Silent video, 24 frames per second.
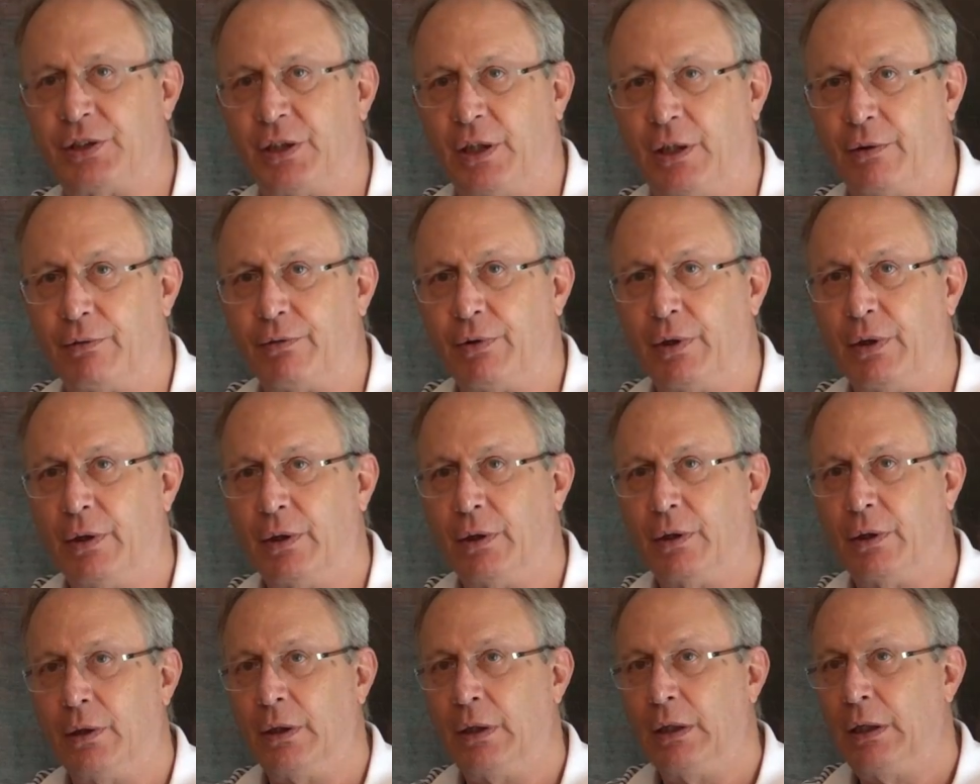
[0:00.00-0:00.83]
of
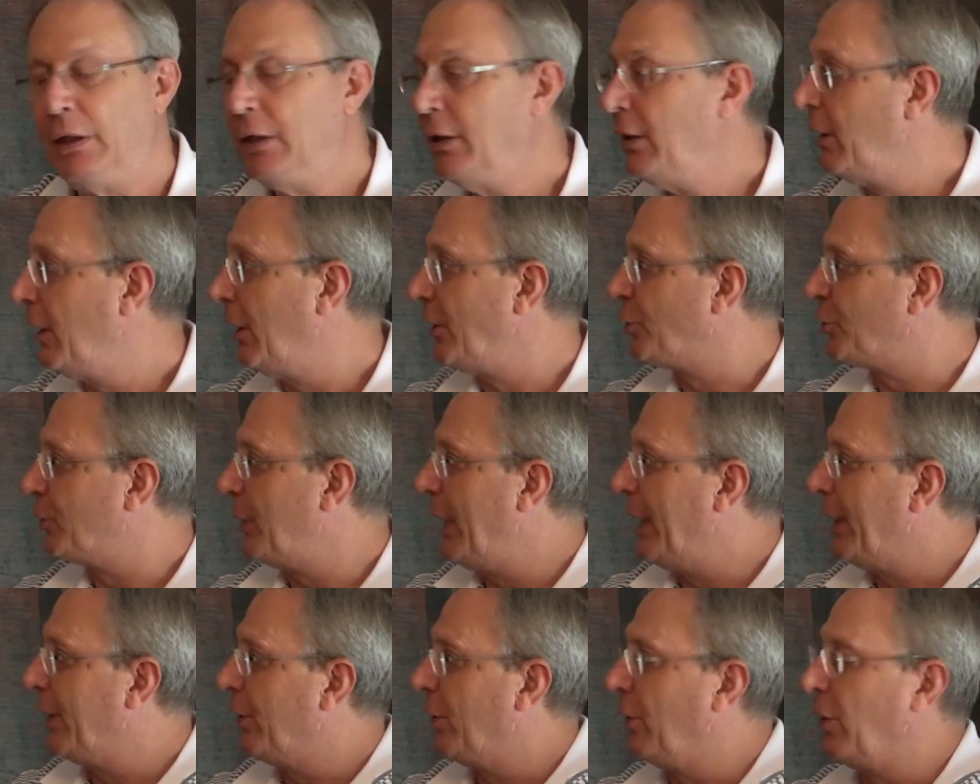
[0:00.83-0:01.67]
a
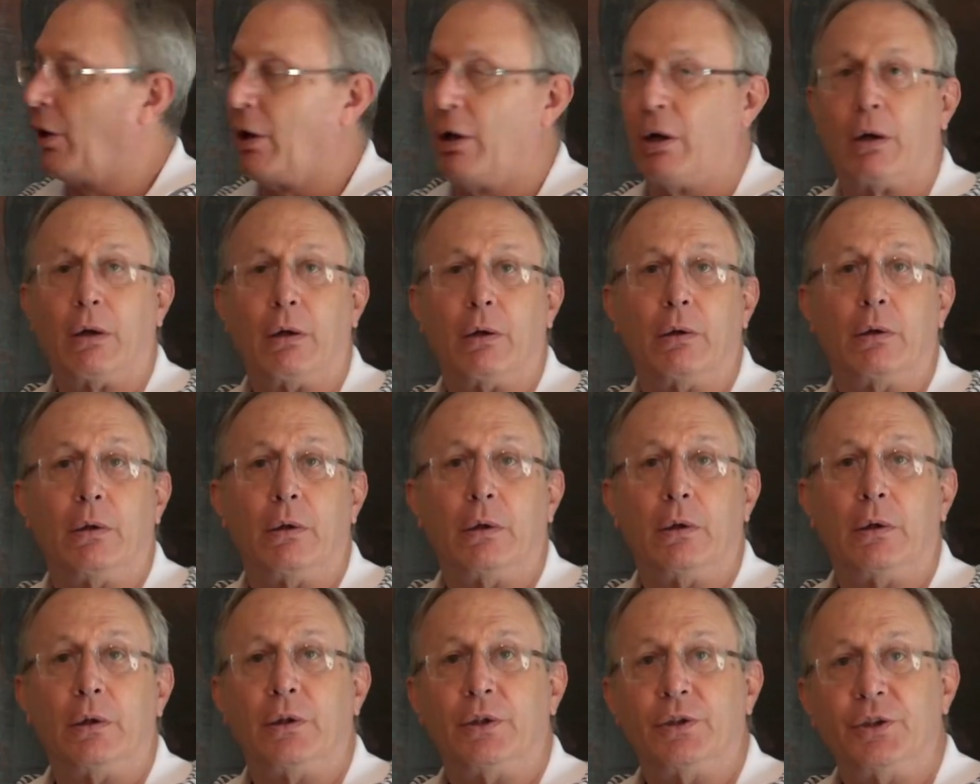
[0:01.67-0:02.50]
triangle art
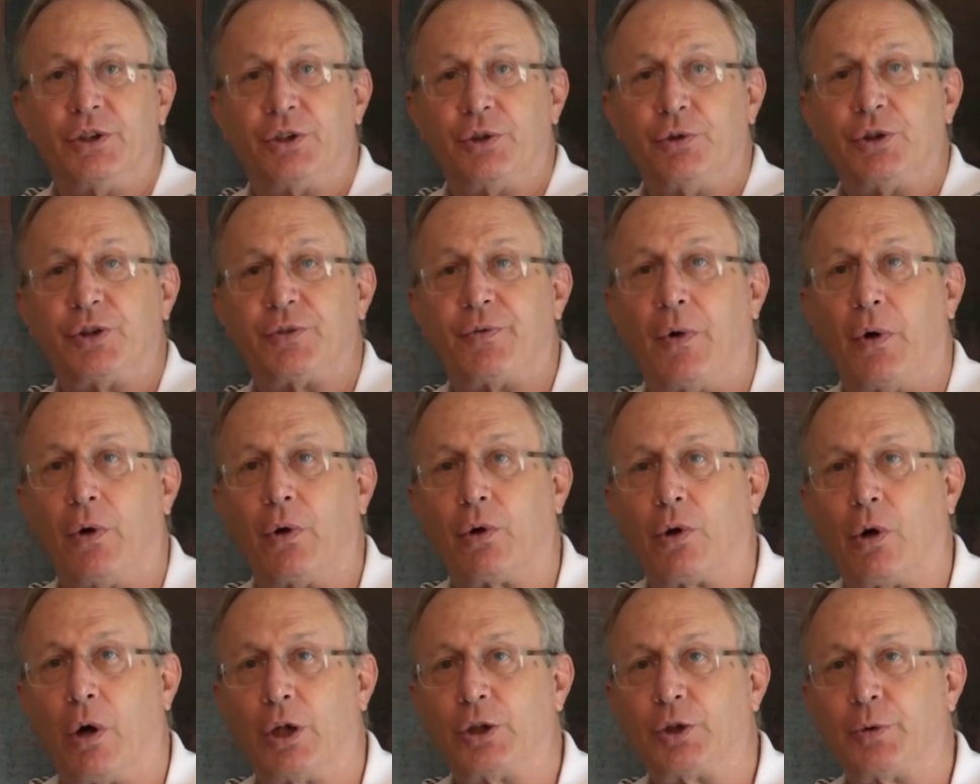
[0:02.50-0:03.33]
Zeus phono
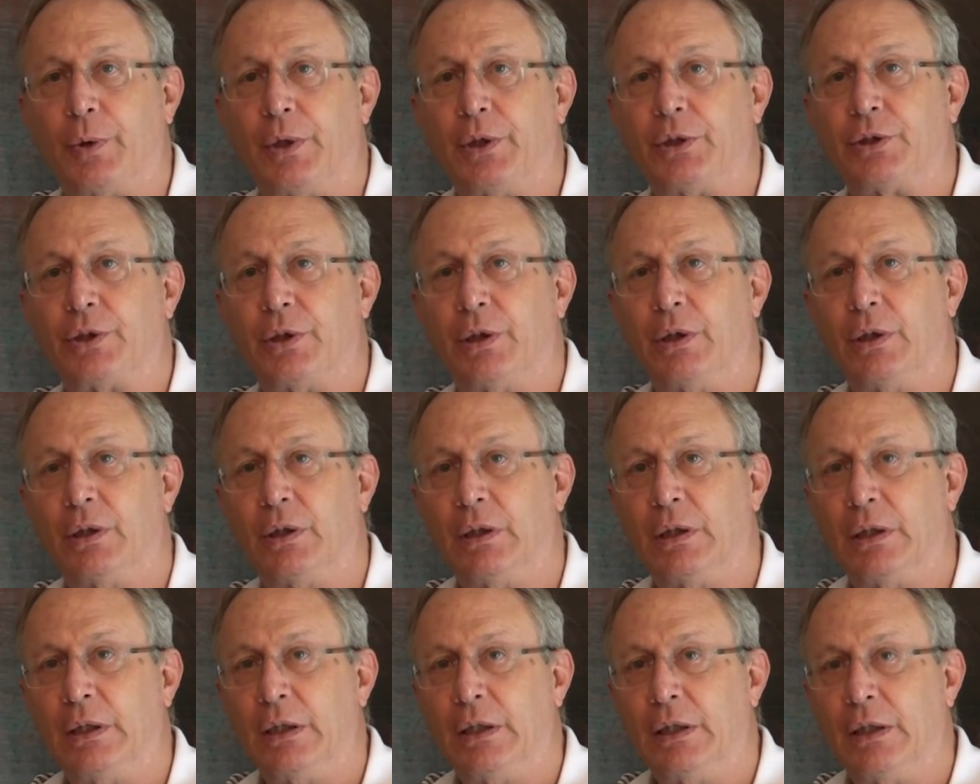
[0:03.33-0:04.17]
cartridge.
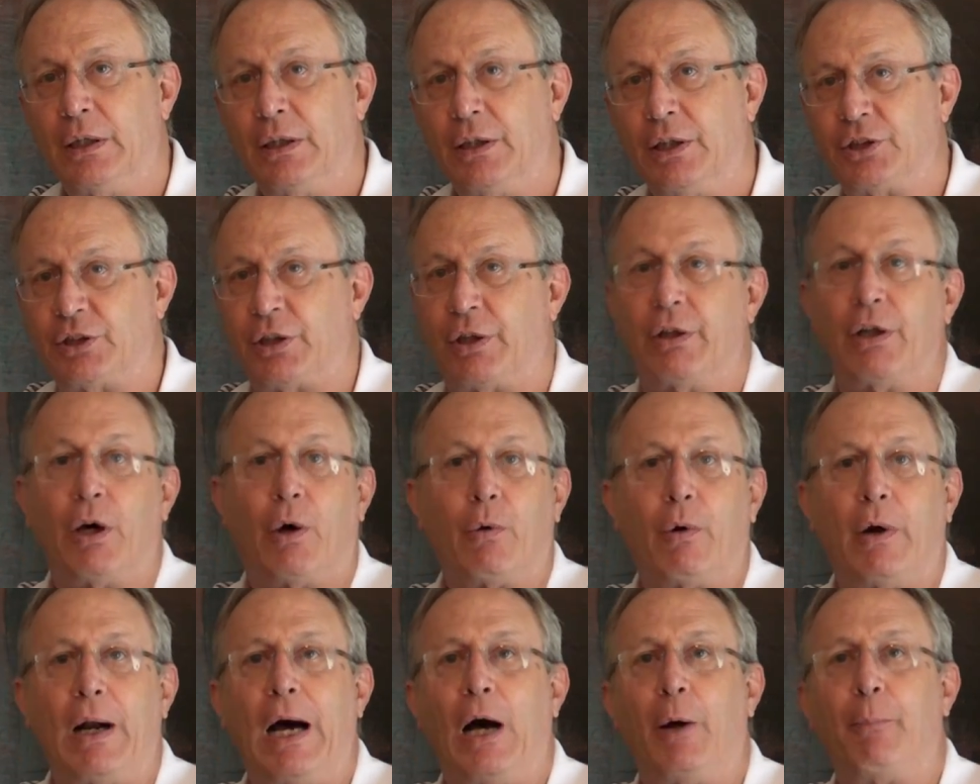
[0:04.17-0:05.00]
There's a
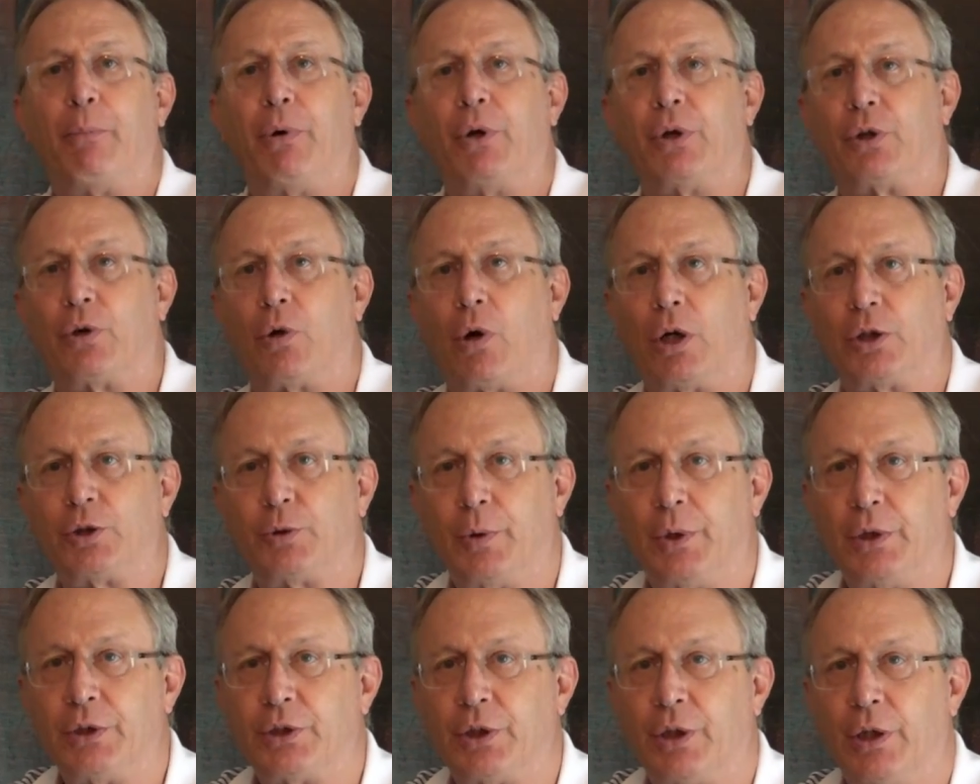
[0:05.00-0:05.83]
lower output
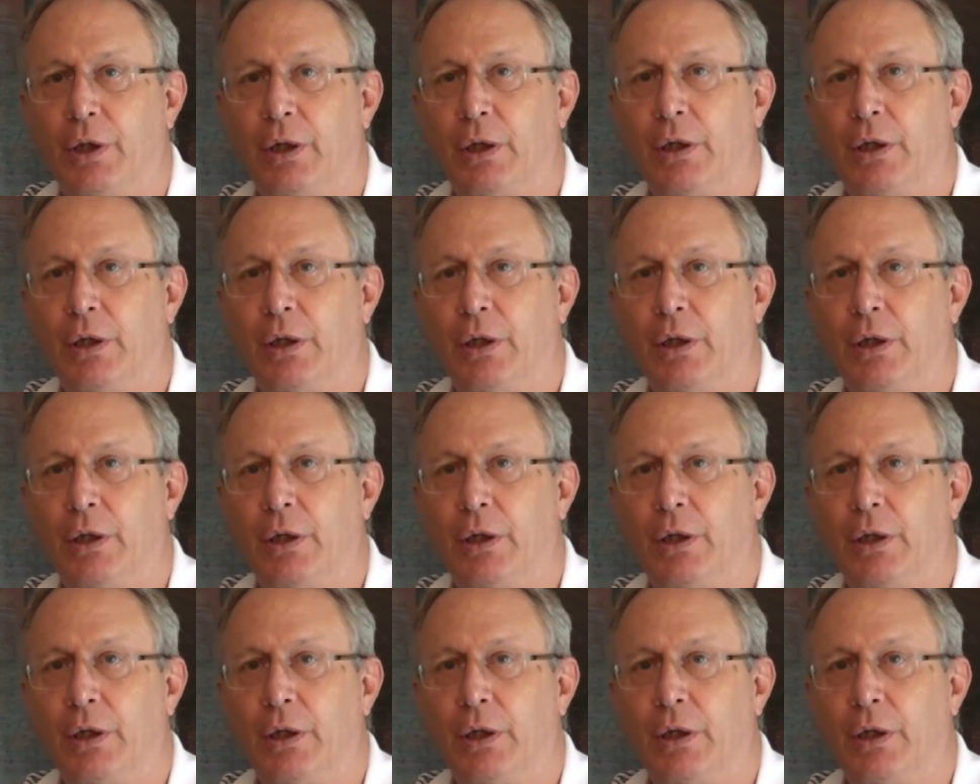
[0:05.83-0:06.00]
cartridge,